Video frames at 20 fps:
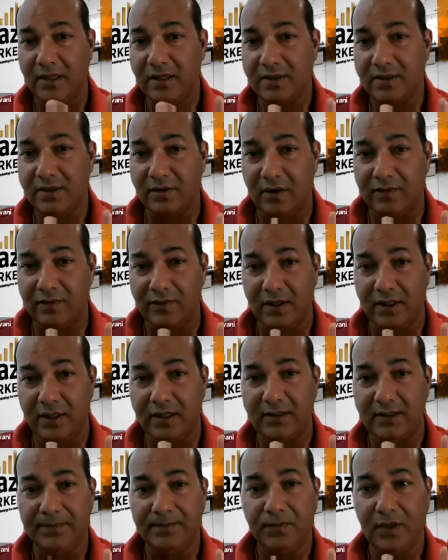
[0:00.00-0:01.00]

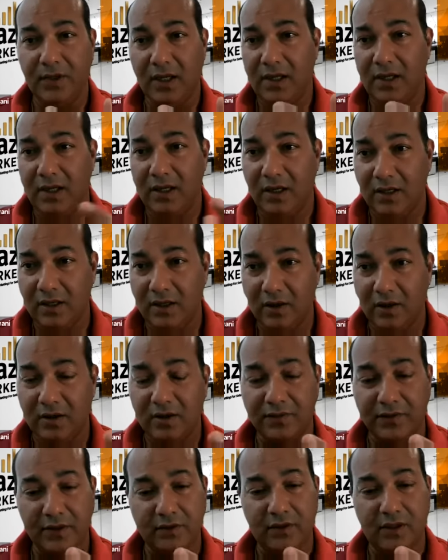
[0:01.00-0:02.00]
software. A lot
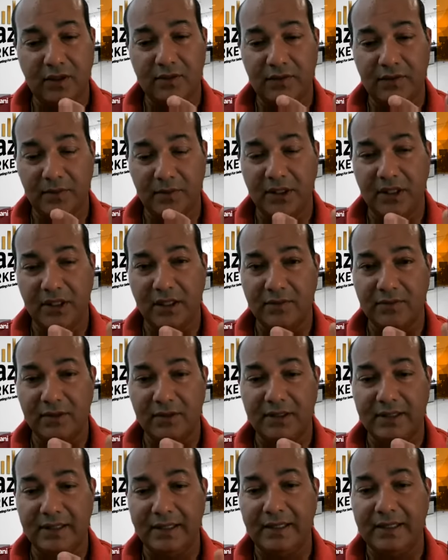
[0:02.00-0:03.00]
of you are familiar
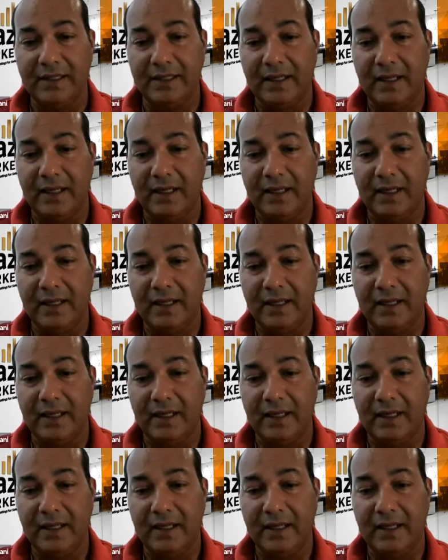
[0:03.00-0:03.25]
with it.